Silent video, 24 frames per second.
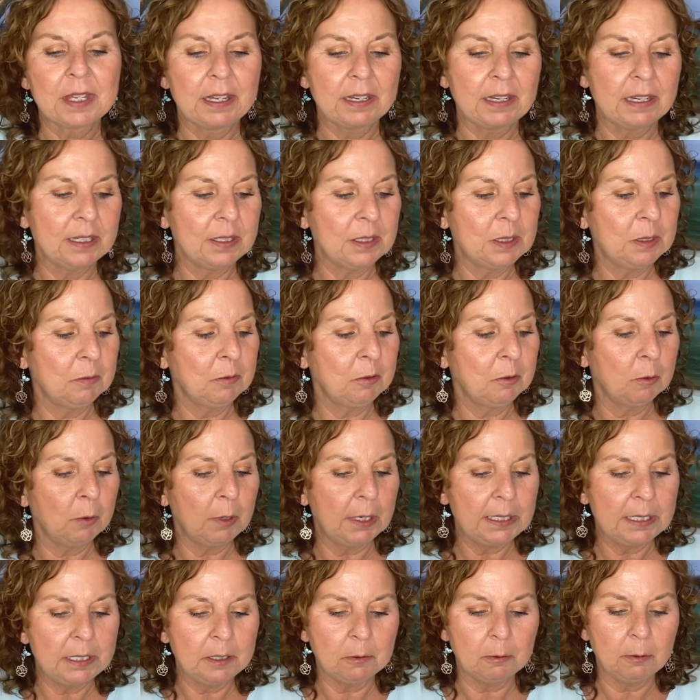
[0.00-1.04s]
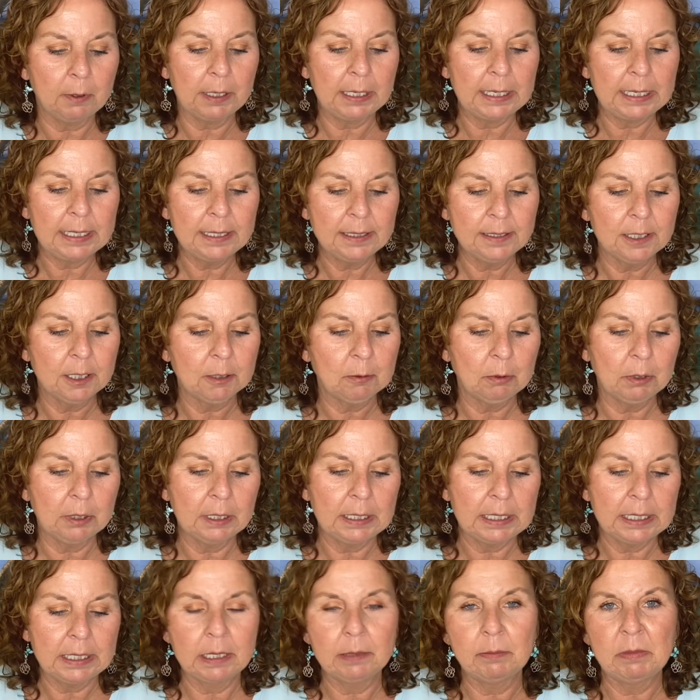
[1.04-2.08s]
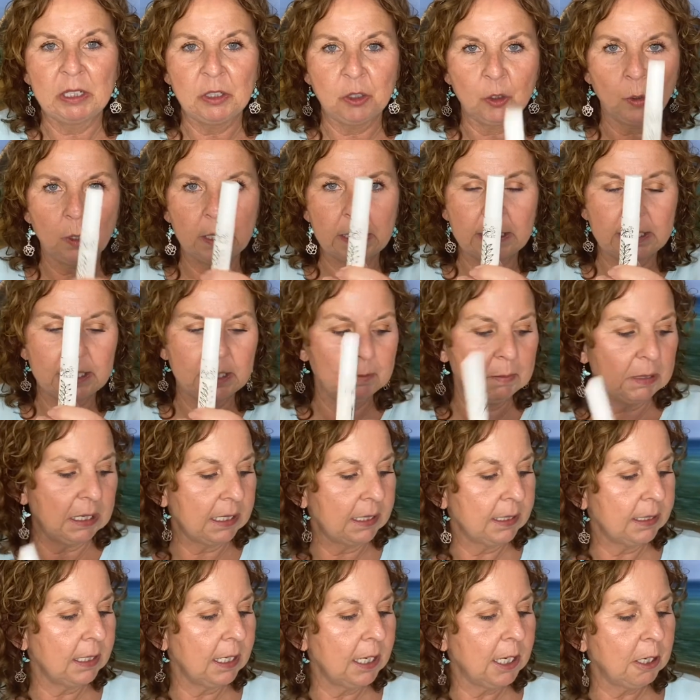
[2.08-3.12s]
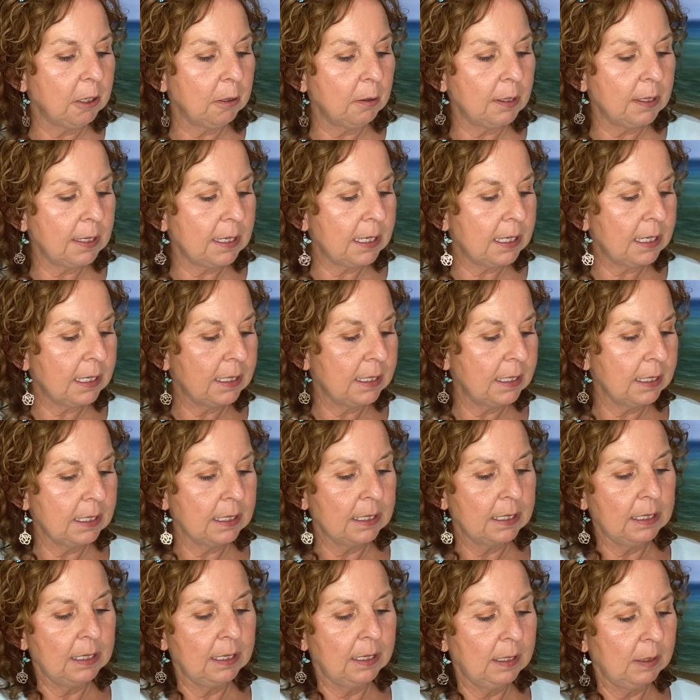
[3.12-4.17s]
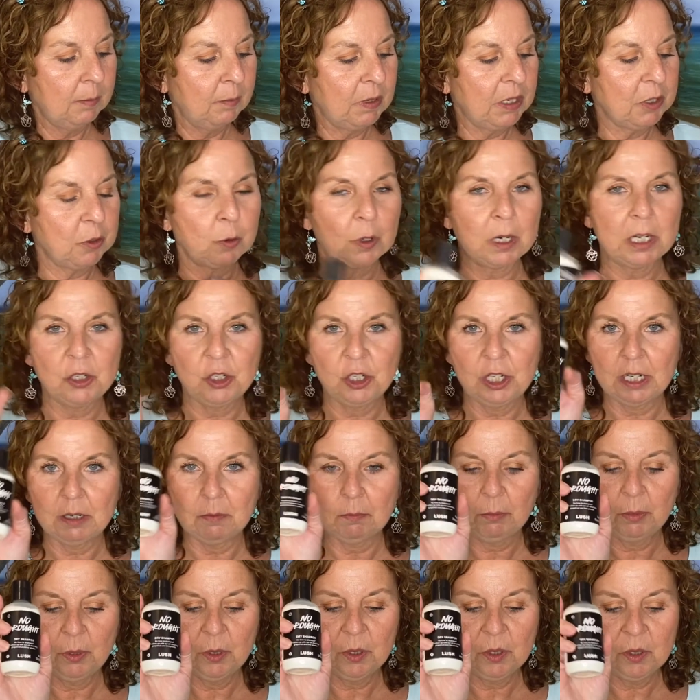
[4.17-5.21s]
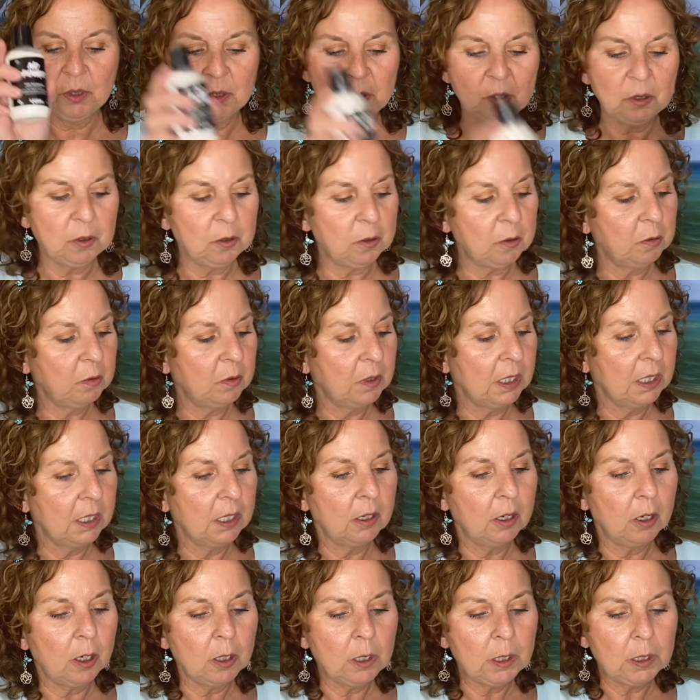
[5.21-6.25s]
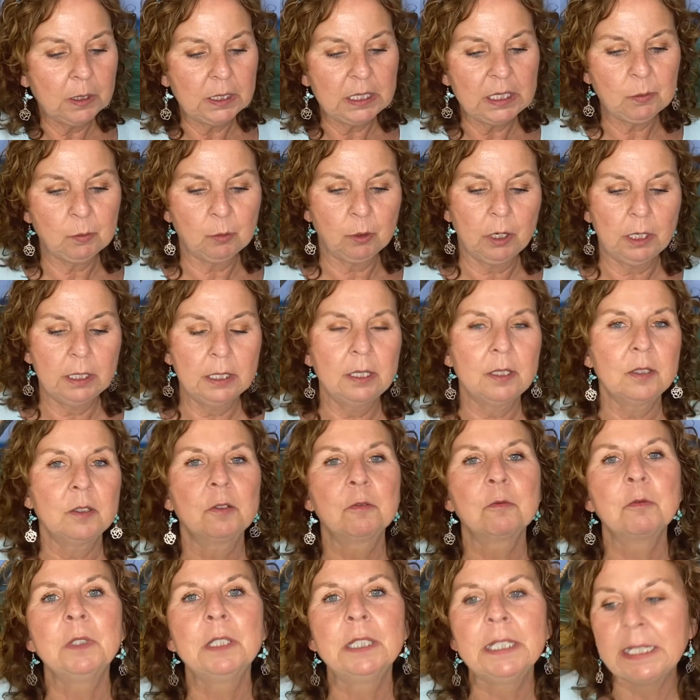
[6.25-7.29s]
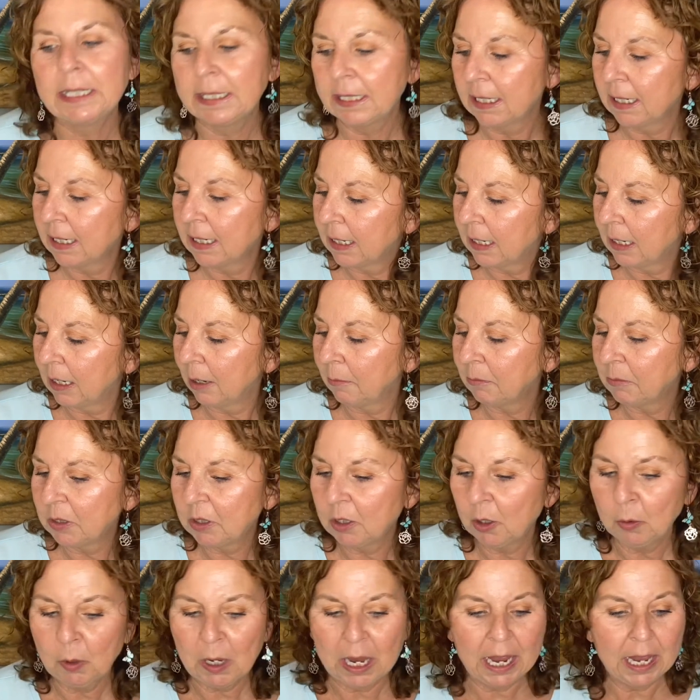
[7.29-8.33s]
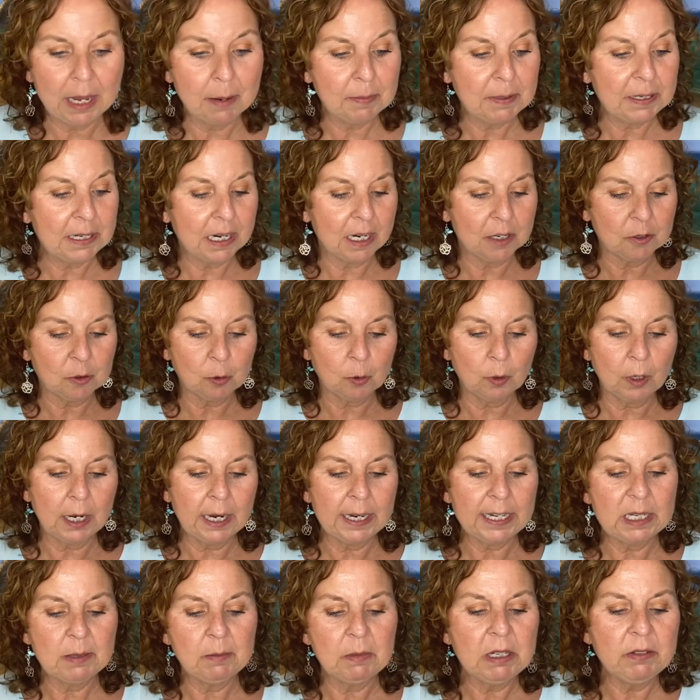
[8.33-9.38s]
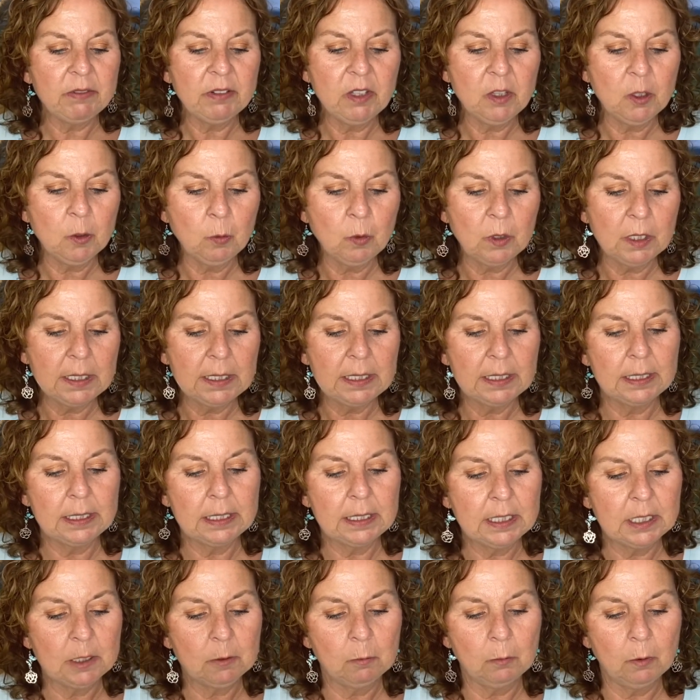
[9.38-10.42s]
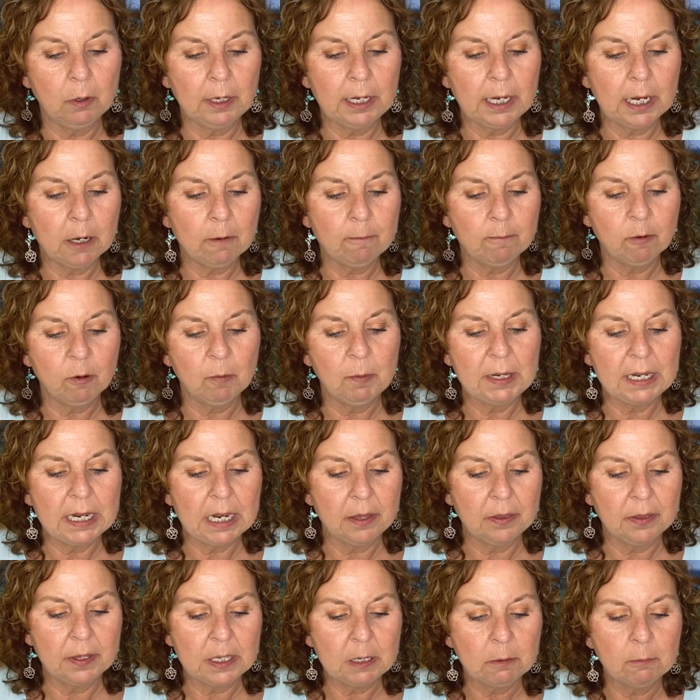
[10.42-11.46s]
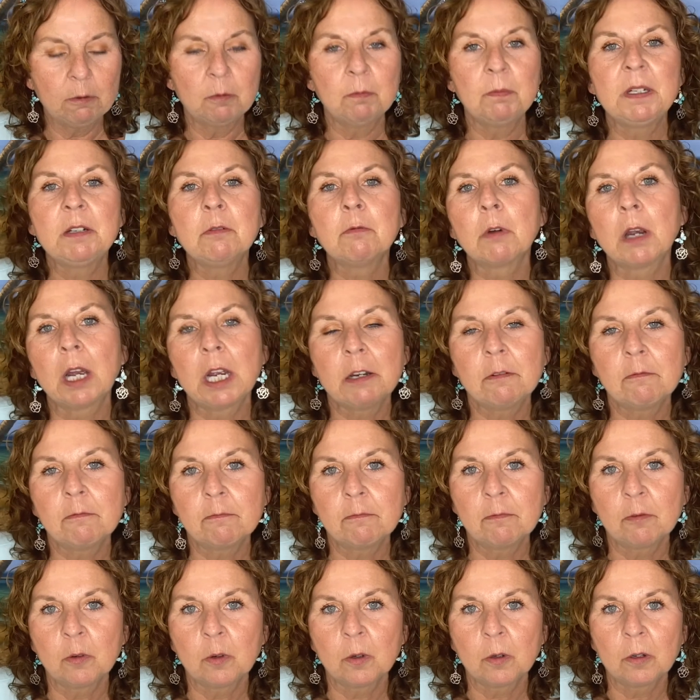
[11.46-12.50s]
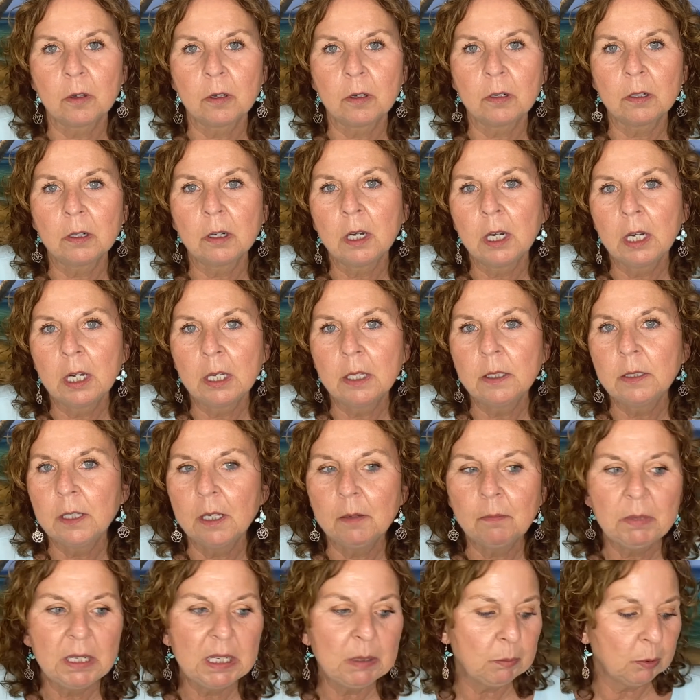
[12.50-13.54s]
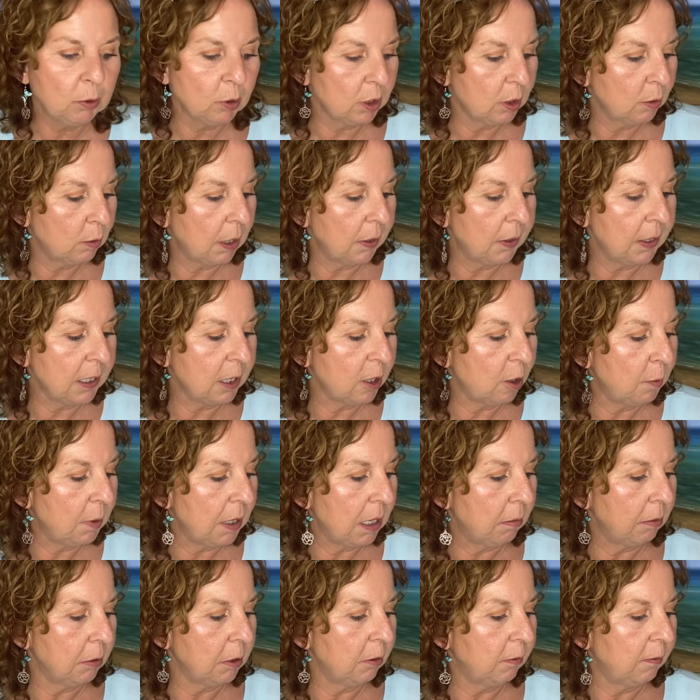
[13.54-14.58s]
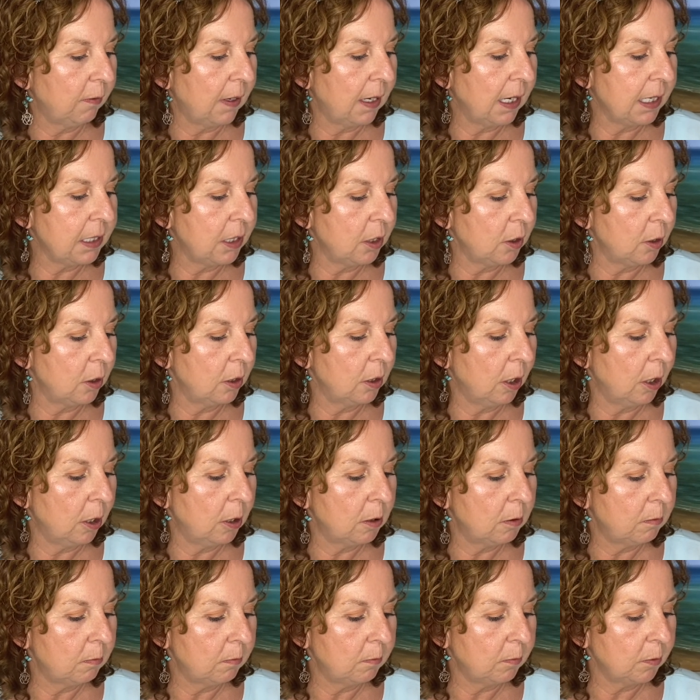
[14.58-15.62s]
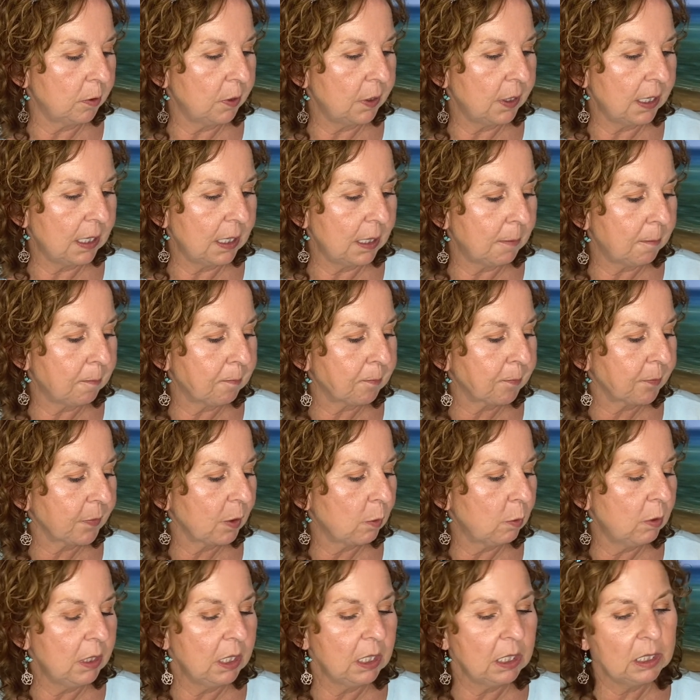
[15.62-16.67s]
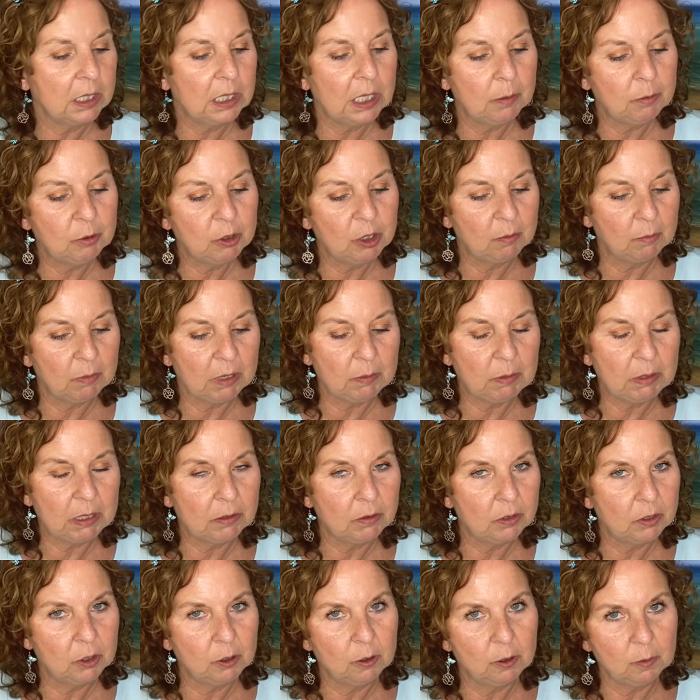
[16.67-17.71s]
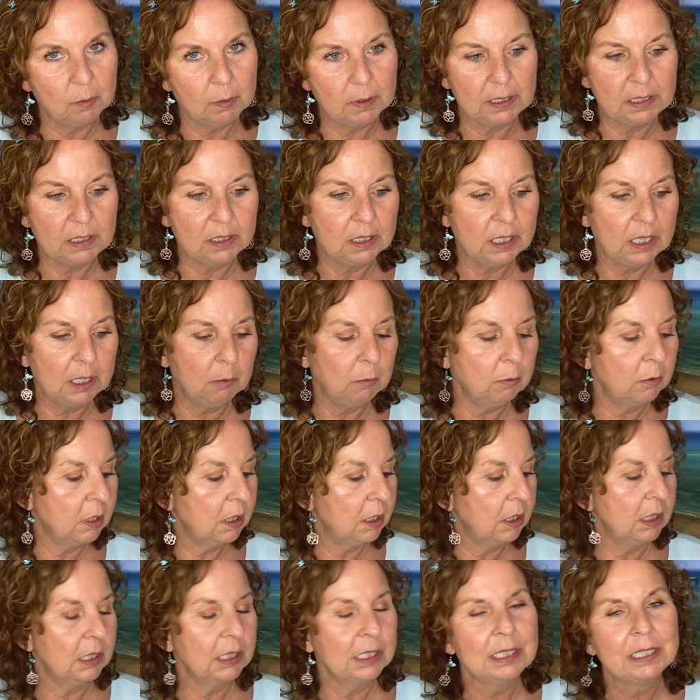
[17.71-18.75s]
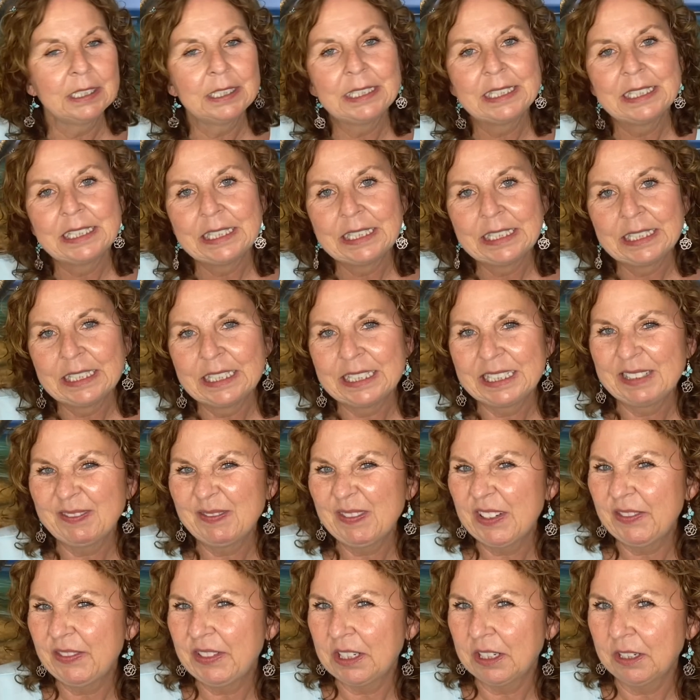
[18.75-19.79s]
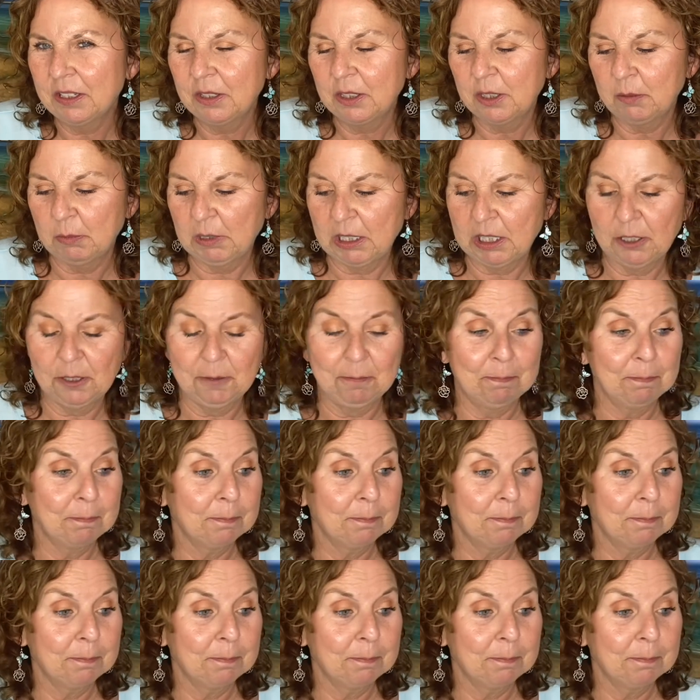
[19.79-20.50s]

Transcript: Got some great ingredients. I really am enjoying this mascara, my dry shampoo, all of these products really. I'm so happy I tried them. Even the ones that didn't work out for me, I think would be right for some people. So I think I'll be able to find a good home for them, with exception maybe of the toothpaste. That one, maybe not so much.